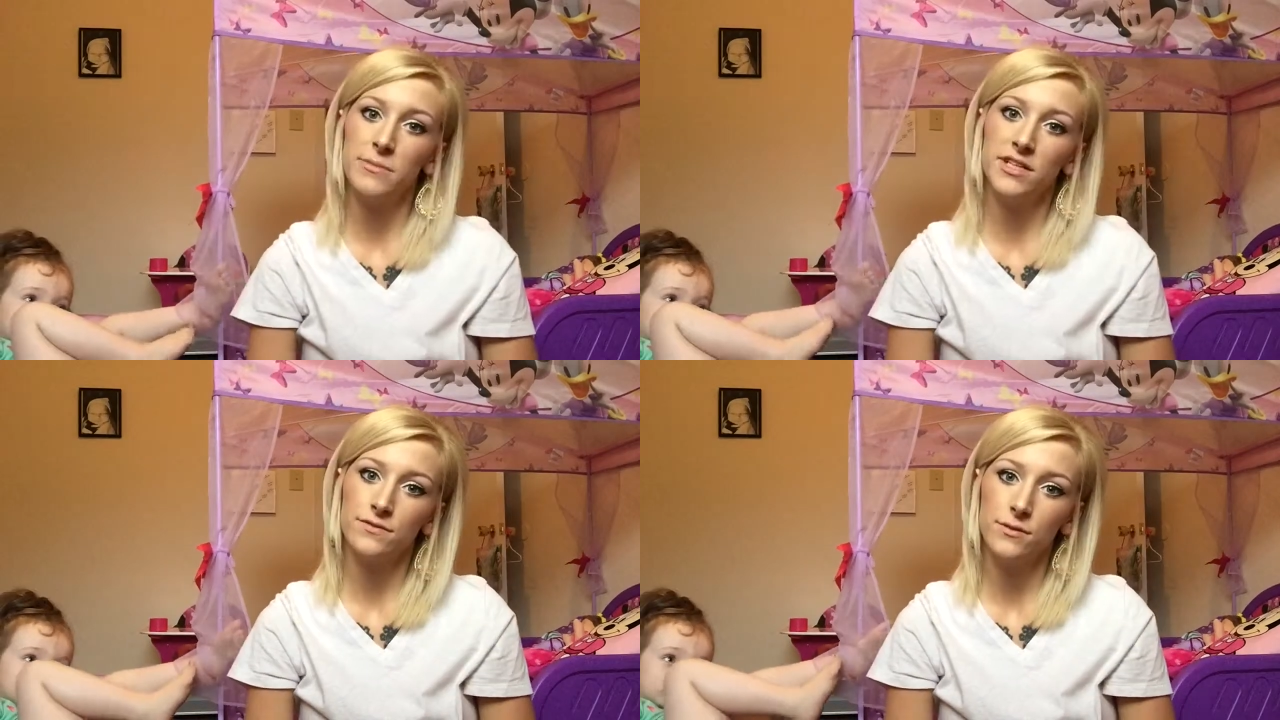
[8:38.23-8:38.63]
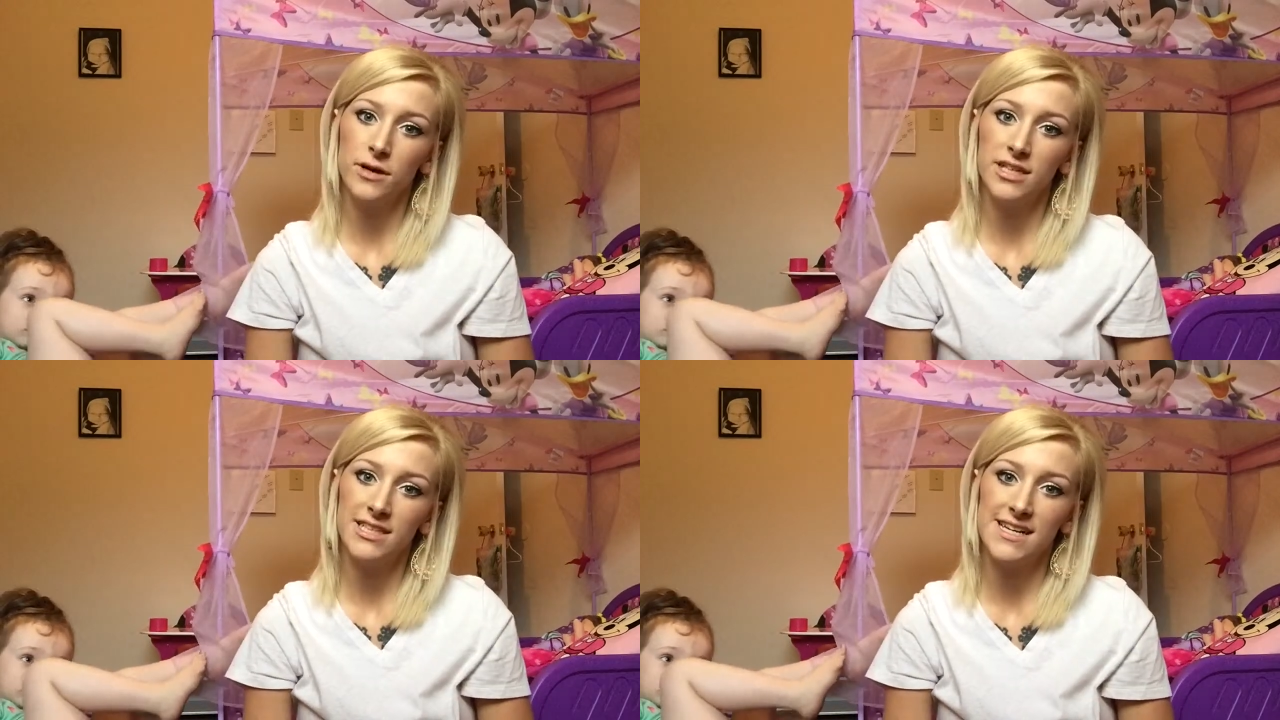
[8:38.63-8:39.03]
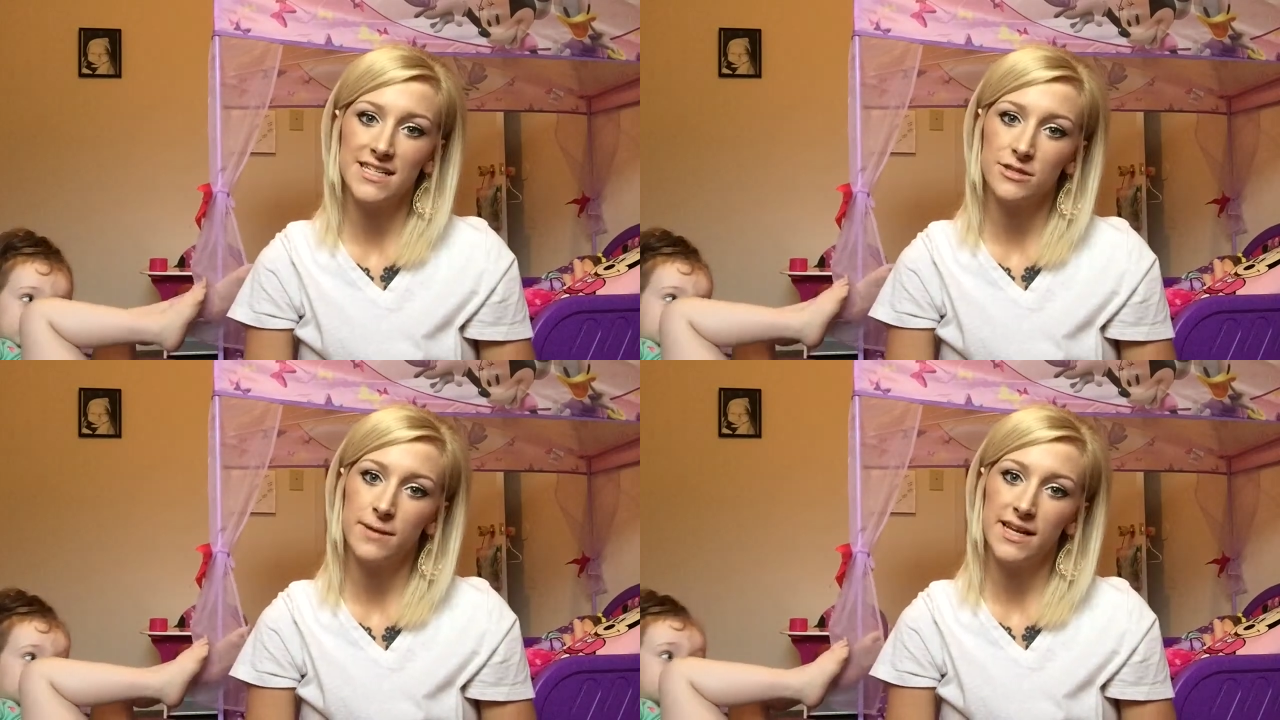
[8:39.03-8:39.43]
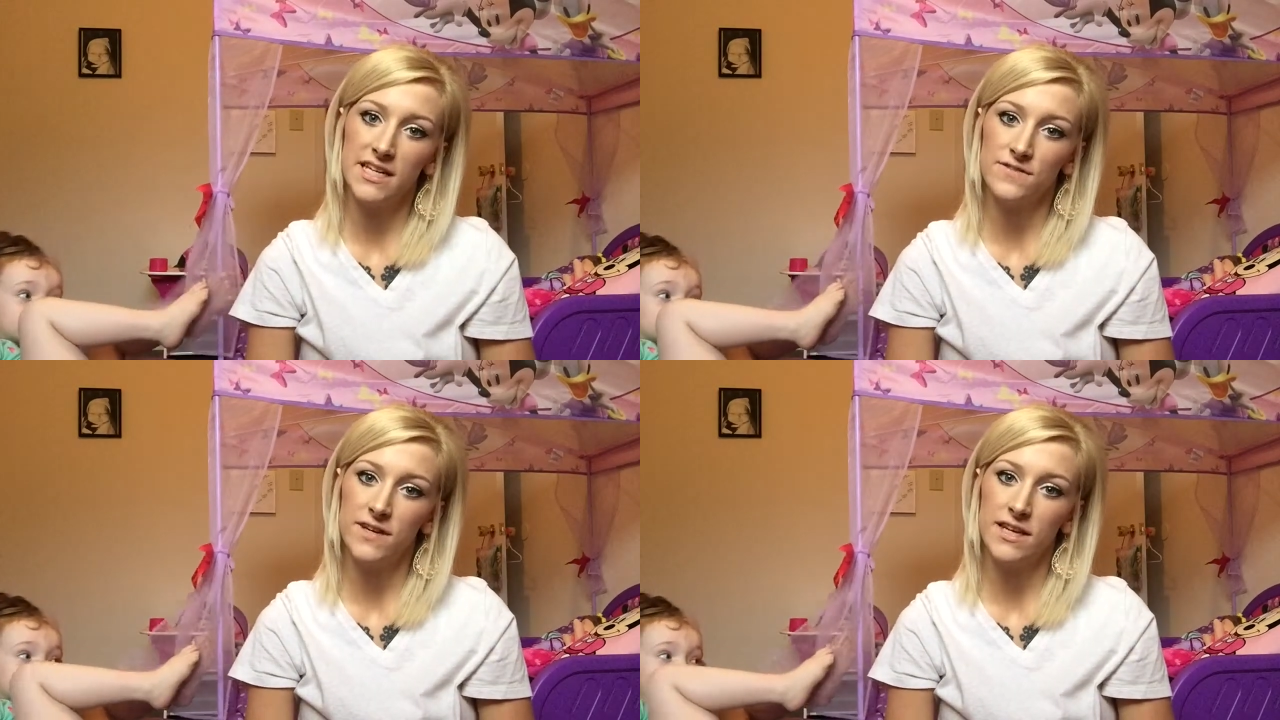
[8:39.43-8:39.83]
much for watching, and until my
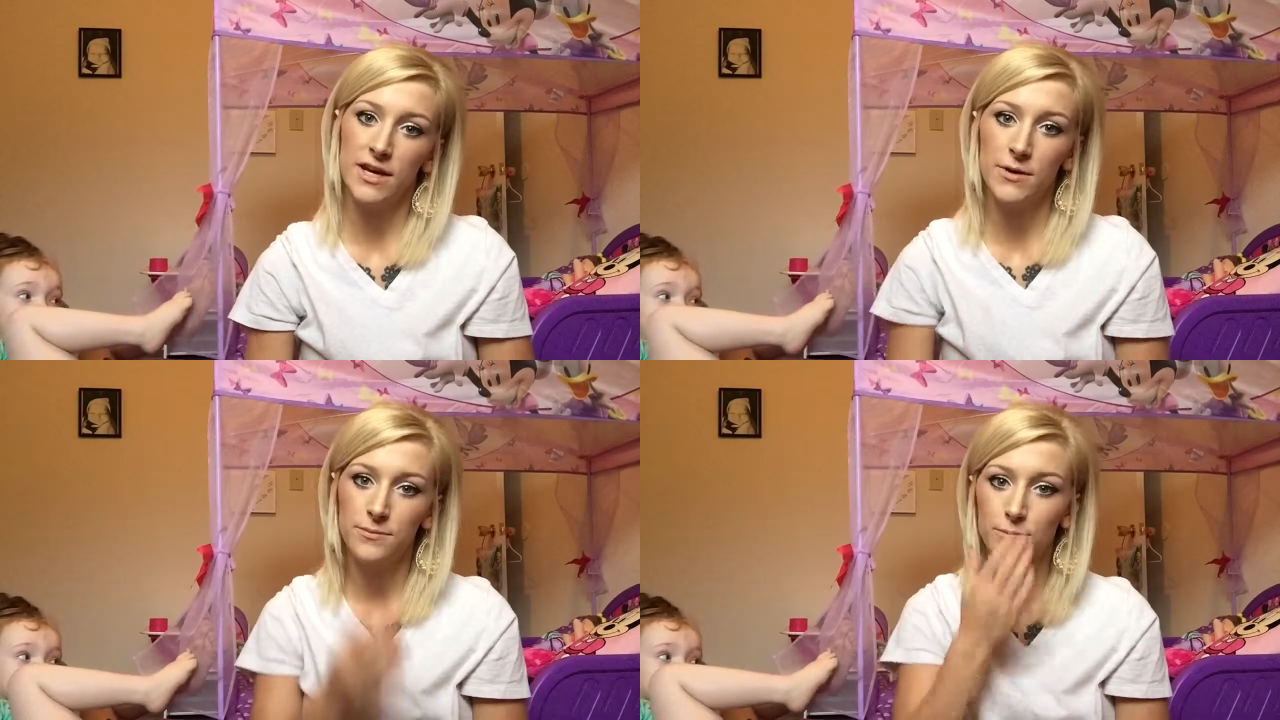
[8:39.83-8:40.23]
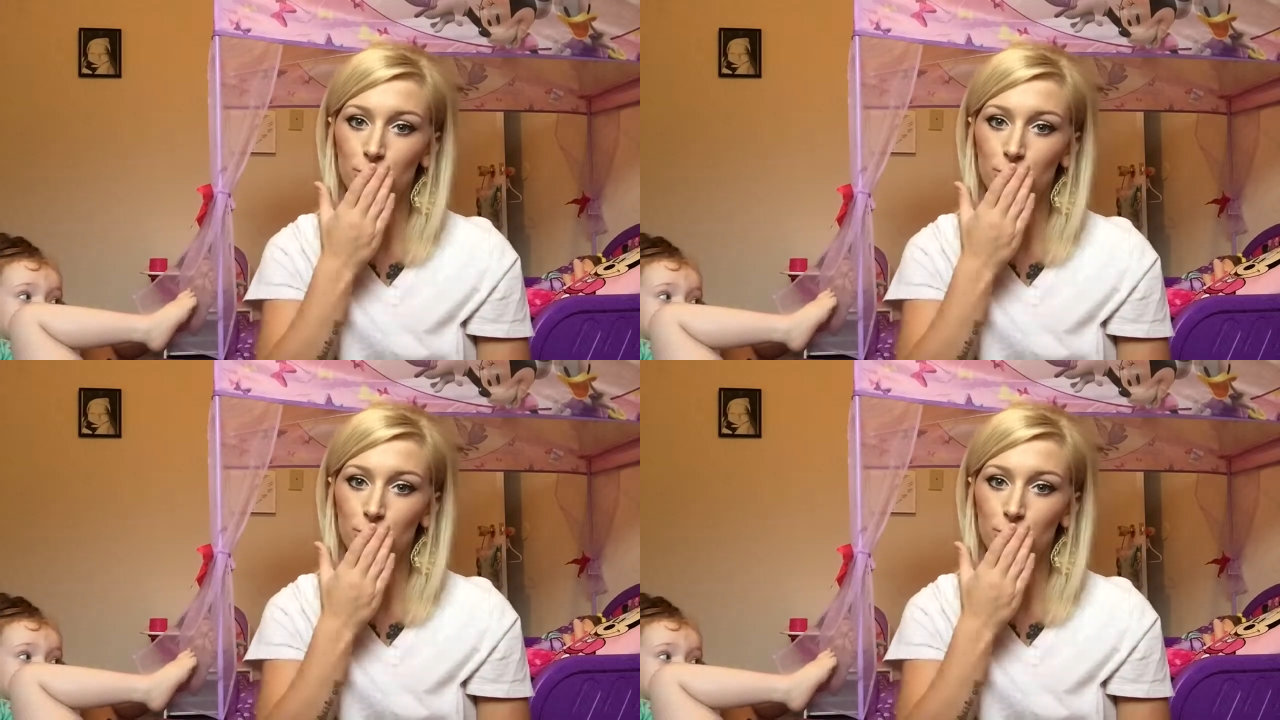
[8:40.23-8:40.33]
next video.